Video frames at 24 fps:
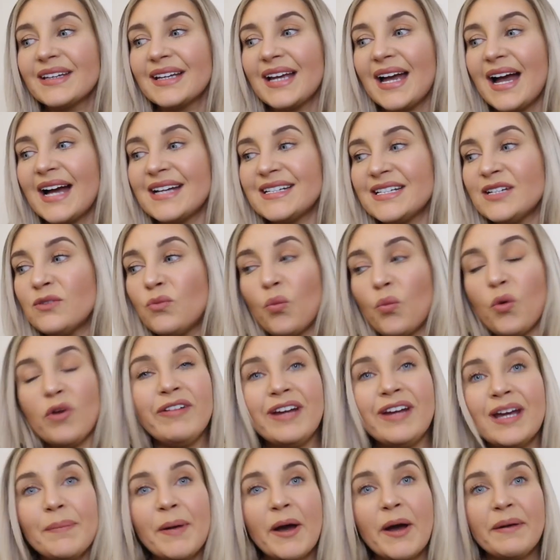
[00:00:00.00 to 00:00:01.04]
I didn't
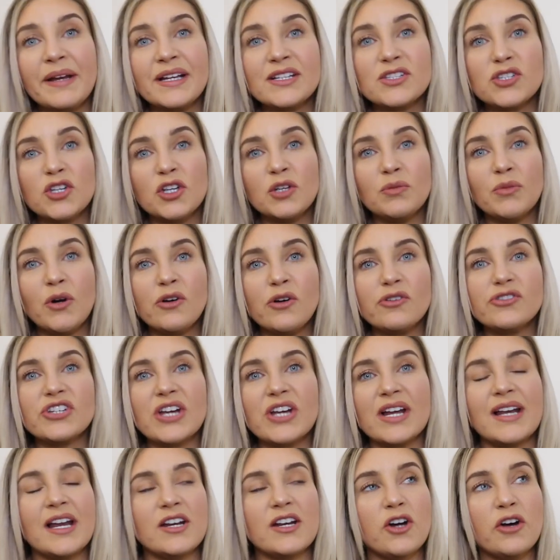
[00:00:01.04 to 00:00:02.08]
worry about it too much,
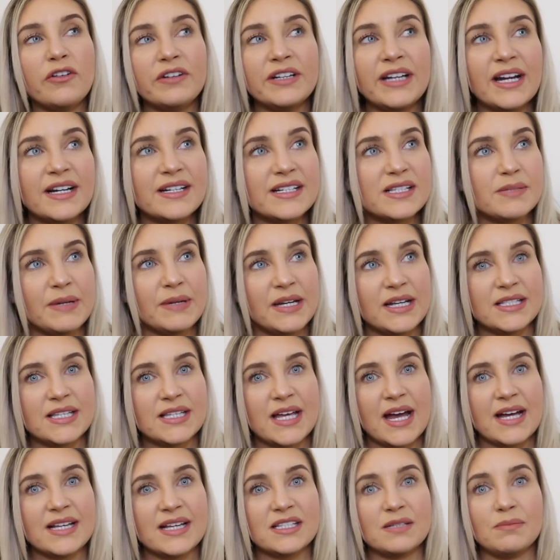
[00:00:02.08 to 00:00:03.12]
and I'd already had a smear
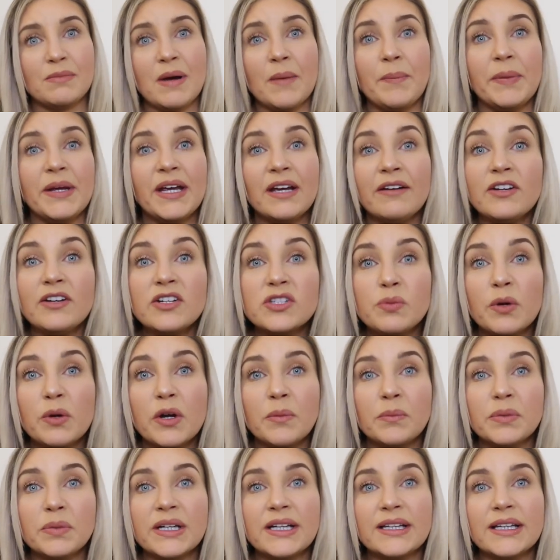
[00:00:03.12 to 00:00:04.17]
test. My periods were
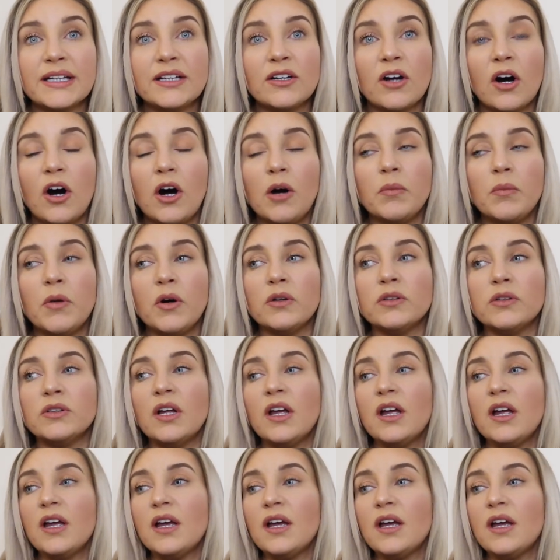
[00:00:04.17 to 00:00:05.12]
completely normal.